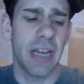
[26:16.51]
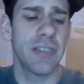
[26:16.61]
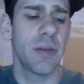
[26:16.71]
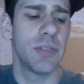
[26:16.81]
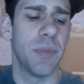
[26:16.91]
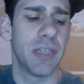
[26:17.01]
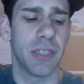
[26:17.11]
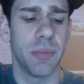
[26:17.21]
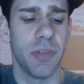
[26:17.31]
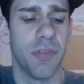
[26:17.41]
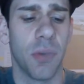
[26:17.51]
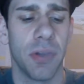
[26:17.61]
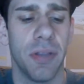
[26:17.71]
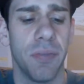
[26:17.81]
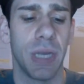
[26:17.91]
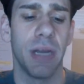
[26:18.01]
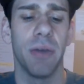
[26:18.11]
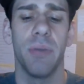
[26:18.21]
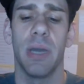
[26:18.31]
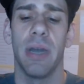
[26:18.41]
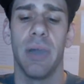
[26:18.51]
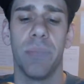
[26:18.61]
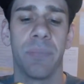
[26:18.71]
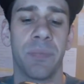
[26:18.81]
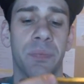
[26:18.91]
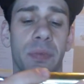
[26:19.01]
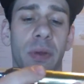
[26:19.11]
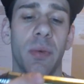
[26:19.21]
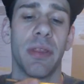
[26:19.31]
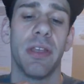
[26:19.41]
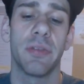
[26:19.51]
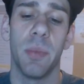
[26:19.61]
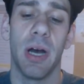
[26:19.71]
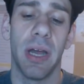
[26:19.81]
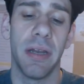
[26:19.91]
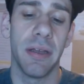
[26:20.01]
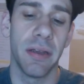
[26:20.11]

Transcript: as I was mentioning before in the video, with this mod,